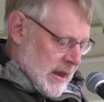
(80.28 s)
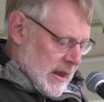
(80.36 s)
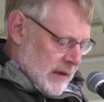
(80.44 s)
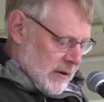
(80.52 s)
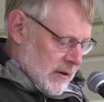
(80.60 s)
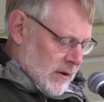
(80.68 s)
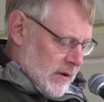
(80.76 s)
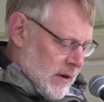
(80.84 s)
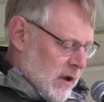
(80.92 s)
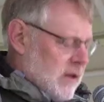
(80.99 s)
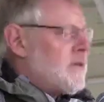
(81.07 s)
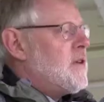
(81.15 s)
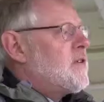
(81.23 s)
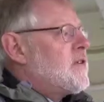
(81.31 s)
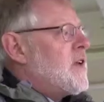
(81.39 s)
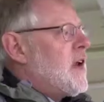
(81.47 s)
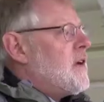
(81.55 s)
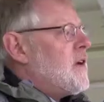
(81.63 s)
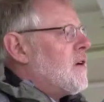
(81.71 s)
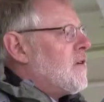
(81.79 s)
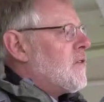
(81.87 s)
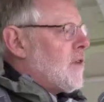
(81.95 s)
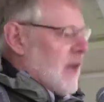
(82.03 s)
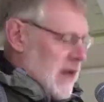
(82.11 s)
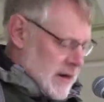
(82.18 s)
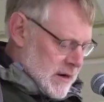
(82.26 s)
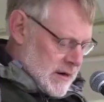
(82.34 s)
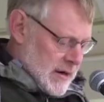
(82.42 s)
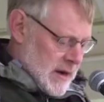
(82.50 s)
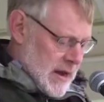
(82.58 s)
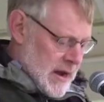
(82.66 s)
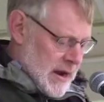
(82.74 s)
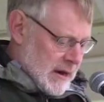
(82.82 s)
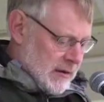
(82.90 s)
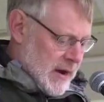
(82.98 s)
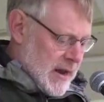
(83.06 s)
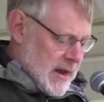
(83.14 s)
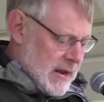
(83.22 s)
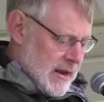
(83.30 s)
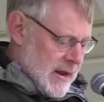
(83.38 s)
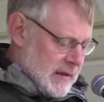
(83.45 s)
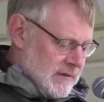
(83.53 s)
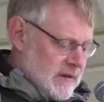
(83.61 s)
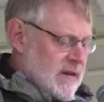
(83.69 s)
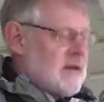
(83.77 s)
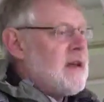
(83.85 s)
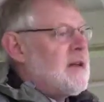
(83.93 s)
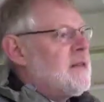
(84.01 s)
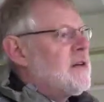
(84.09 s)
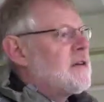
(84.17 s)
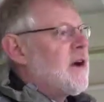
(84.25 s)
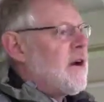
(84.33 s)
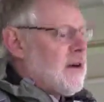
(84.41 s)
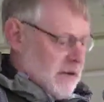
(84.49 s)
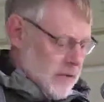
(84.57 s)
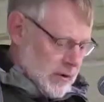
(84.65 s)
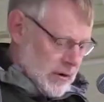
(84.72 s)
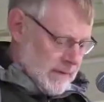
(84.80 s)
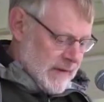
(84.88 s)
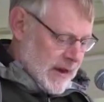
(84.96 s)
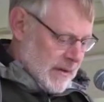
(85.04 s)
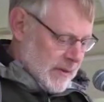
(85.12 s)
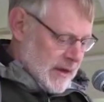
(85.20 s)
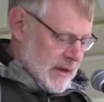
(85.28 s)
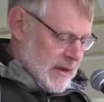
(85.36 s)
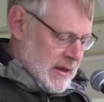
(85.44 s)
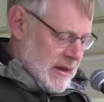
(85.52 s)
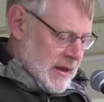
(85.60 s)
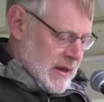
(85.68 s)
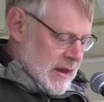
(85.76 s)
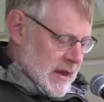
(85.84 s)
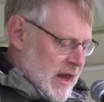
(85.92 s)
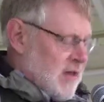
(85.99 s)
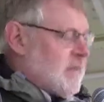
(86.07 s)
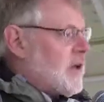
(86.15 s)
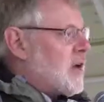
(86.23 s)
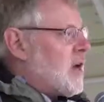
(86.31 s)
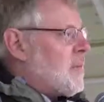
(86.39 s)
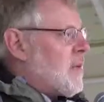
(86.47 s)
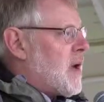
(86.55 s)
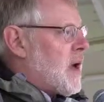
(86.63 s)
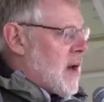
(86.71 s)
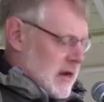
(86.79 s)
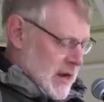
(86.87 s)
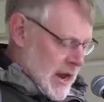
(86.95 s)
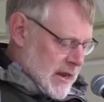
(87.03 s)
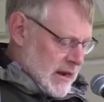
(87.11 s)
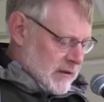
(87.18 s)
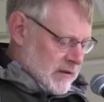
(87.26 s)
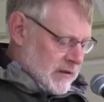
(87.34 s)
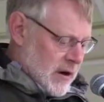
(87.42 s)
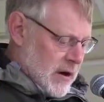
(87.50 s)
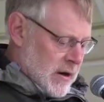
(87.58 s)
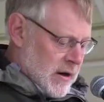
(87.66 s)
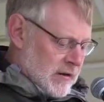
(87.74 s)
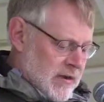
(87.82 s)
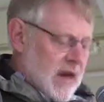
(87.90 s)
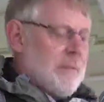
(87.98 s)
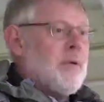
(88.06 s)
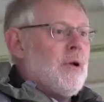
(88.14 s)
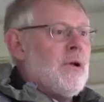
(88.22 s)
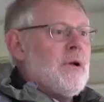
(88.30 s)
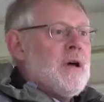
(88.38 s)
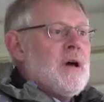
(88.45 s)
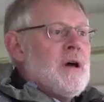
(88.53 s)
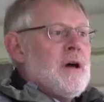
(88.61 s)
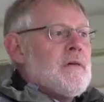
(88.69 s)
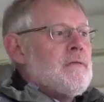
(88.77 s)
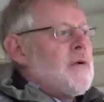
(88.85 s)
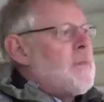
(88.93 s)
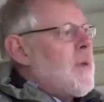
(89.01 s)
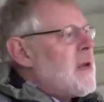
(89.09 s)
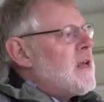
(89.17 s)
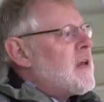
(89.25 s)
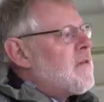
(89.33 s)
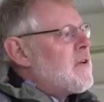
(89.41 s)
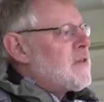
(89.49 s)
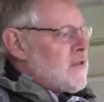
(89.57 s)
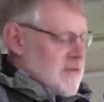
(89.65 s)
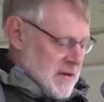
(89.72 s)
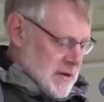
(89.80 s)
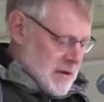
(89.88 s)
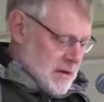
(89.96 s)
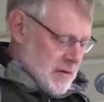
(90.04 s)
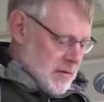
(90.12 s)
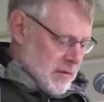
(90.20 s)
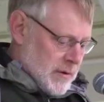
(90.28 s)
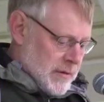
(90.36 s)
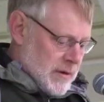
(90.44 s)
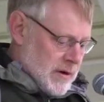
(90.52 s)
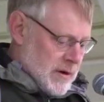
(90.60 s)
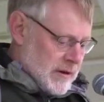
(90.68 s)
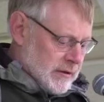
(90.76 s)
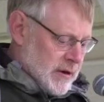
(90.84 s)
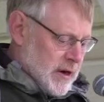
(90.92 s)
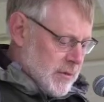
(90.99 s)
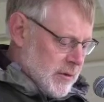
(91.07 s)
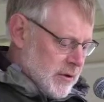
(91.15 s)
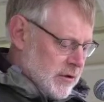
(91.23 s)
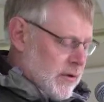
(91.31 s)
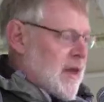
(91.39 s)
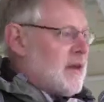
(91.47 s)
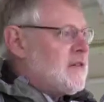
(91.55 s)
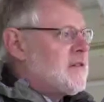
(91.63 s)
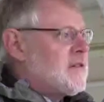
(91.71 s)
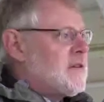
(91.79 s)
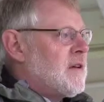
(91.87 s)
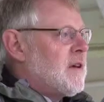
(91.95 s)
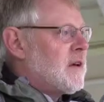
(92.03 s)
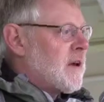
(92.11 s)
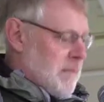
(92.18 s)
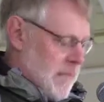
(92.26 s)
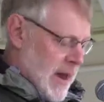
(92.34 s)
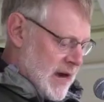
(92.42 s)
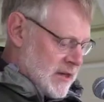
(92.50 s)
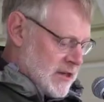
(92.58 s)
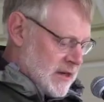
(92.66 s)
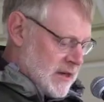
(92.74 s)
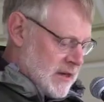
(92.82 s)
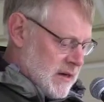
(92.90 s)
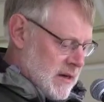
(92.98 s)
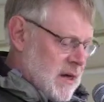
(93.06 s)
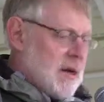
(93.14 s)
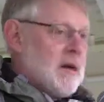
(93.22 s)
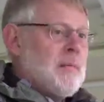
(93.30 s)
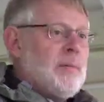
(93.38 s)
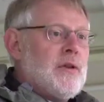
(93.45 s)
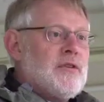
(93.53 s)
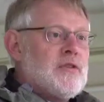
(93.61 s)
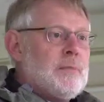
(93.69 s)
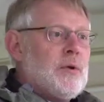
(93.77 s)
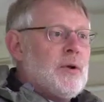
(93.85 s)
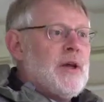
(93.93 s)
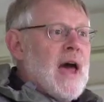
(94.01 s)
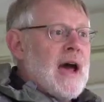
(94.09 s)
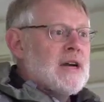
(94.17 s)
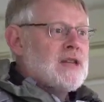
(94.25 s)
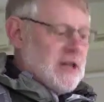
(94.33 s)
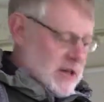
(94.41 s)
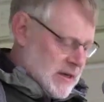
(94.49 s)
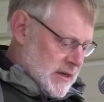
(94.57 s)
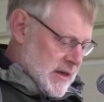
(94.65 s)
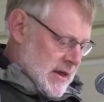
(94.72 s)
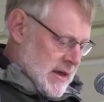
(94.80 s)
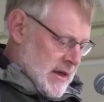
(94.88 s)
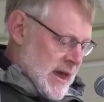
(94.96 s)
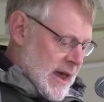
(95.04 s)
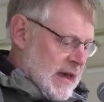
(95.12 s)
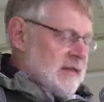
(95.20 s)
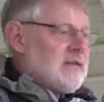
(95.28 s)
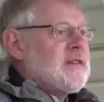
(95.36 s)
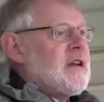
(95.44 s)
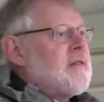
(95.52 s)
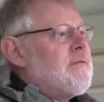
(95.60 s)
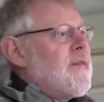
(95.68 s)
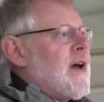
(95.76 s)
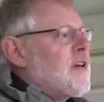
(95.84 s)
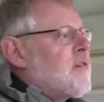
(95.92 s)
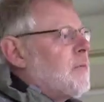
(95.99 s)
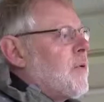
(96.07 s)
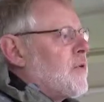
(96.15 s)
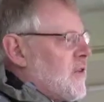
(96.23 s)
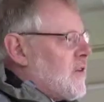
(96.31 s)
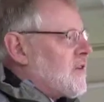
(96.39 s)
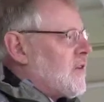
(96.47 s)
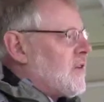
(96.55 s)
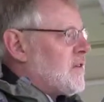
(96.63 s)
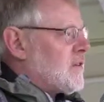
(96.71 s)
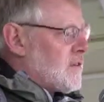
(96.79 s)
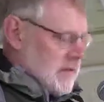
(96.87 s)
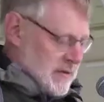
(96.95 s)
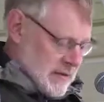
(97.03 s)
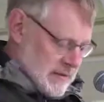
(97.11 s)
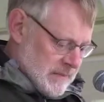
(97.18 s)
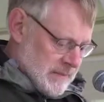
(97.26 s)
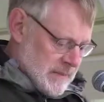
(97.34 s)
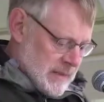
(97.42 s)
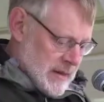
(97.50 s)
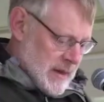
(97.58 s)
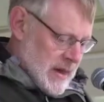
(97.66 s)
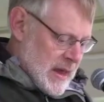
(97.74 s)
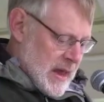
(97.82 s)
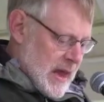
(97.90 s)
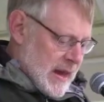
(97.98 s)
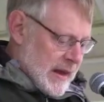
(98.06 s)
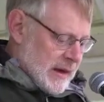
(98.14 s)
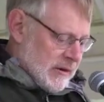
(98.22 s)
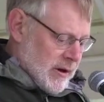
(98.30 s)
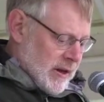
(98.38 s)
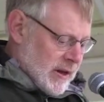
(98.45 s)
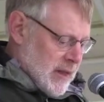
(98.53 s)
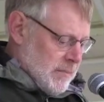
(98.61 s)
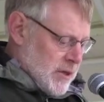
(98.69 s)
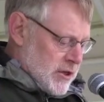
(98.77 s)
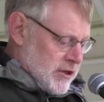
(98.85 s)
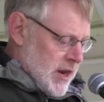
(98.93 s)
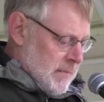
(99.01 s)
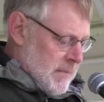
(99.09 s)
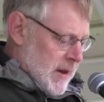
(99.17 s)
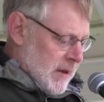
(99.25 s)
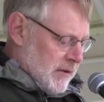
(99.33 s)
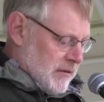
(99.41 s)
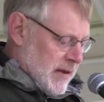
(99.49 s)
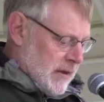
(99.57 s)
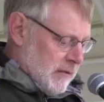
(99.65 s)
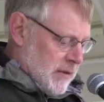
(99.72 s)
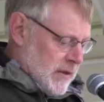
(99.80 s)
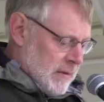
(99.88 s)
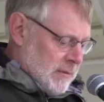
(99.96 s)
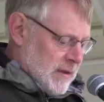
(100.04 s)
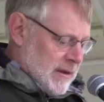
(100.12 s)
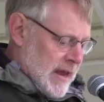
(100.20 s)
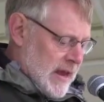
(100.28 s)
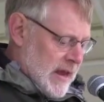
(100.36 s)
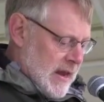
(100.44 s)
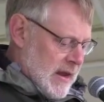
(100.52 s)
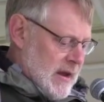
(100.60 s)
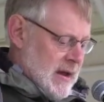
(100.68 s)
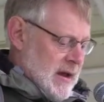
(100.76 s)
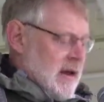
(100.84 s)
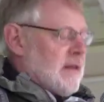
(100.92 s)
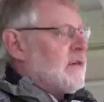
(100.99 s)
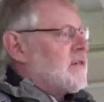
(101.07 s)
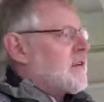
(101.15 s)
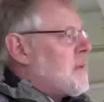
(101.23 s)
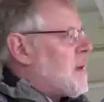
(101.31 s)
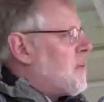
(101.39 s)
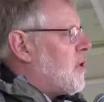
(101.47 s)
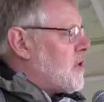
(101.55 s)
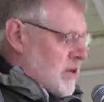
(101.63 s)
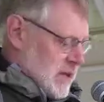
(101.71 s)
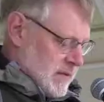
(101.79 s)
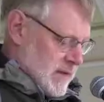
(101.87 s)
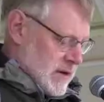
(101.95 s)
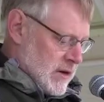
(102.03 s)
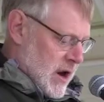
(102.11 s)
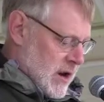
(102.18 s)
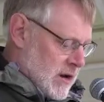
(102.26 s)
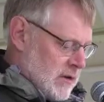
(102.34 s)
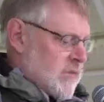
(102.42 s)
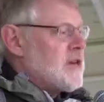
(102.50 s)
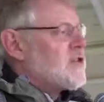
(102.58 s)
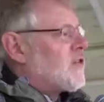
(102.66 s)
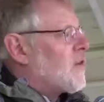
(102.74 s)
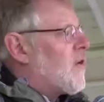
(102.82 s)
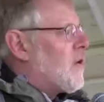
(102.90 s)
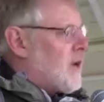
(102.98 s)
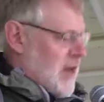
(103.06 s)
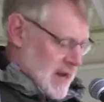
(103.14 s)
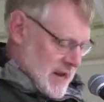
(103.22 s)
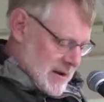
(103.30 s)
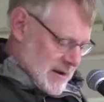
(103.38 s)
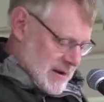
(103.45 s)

And all of these 10 years later, Craig and Cindy and the entire Corrie family have become a guiding star and example for many of us with their incredible grace, compassion, principled action, and steadfast persistence. And I greatly appreciate being able to stand with them today on this commemoration of their daughter, Rachel Corrie.